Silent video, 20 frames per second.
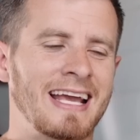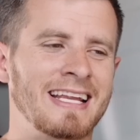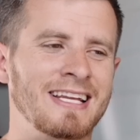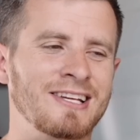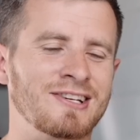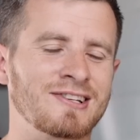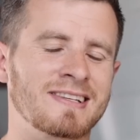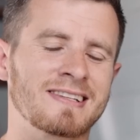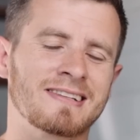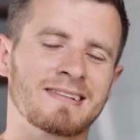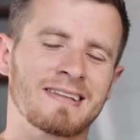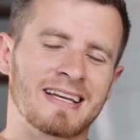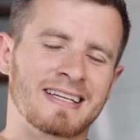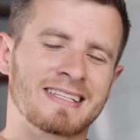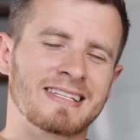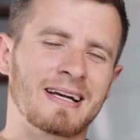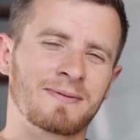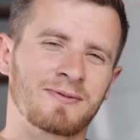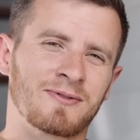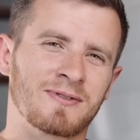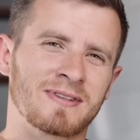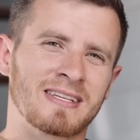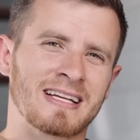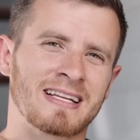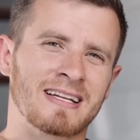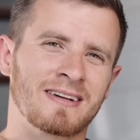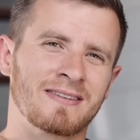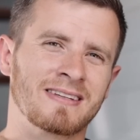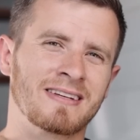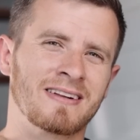And he just like stops for a second
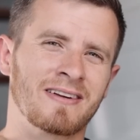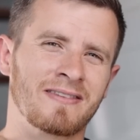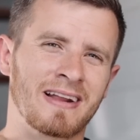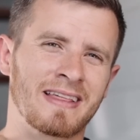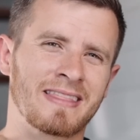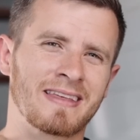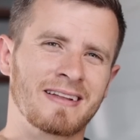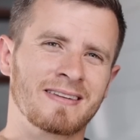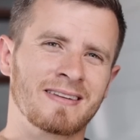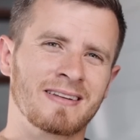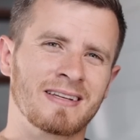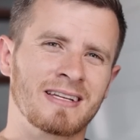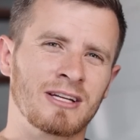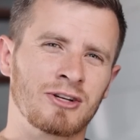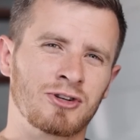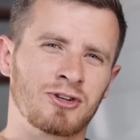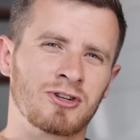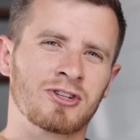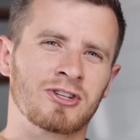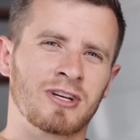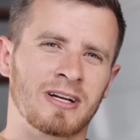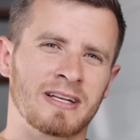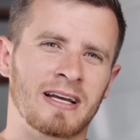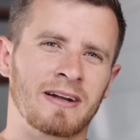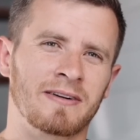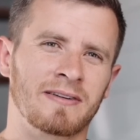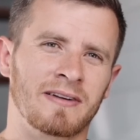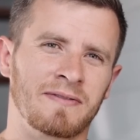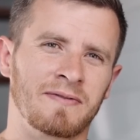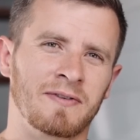and goes, you know, Nathan, you should shut
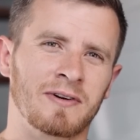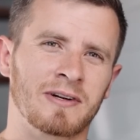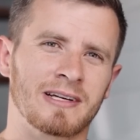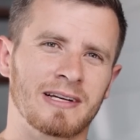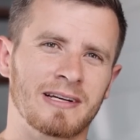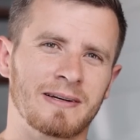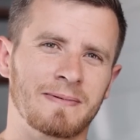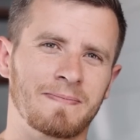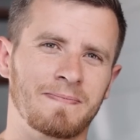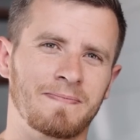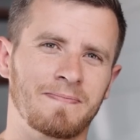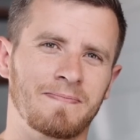down ConvertKit.